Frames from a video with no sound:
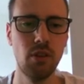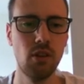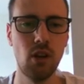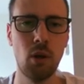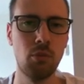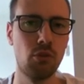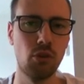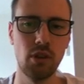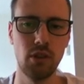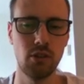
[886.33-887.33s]
up a
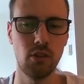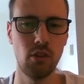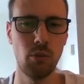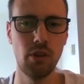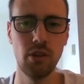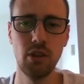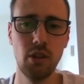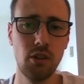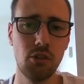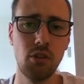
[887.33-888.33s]
rook and totally winning.
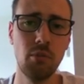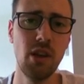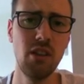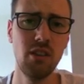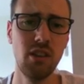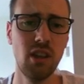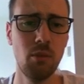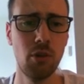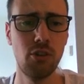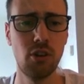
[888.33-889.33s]
So an amazing game
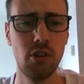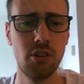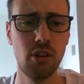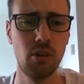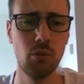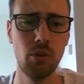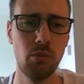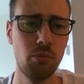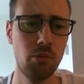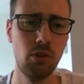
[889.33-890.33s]
by Charlie Tang. What a
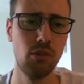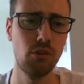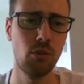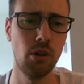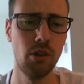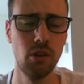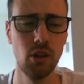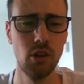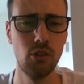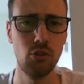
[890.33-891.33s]
beautiful way
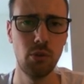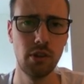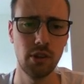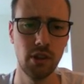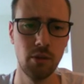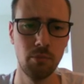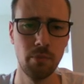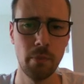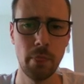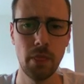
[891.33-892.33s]
to win that game.
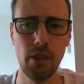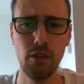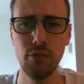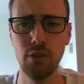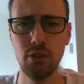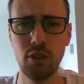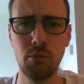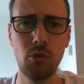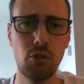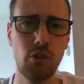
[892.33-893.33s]
Even though Sipke
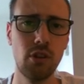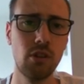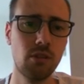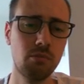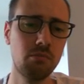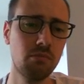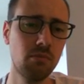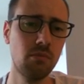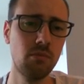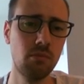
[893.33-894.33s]
was really,
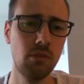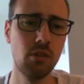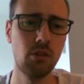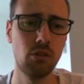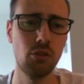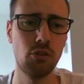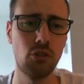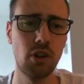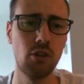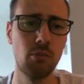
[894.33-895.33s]
also
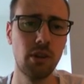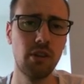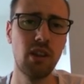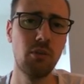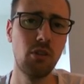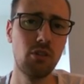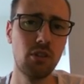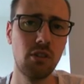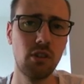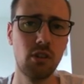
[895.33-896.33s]
trying to make the game
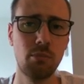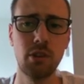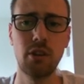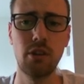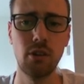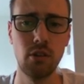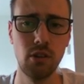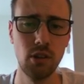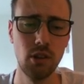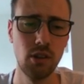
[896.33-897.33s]
interesting and spectacular,
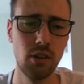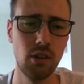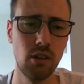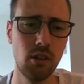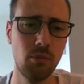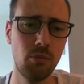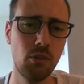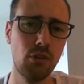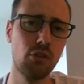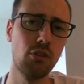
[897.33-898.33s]

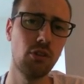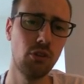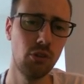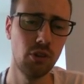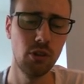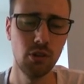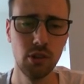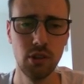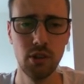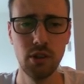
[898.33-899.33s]
Not for his own good though.
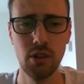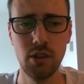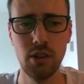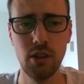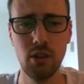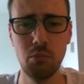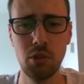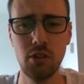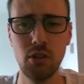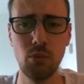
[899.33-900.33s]
But
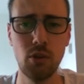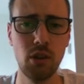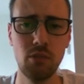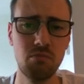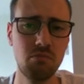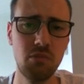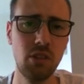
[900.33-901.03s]
still, White didn't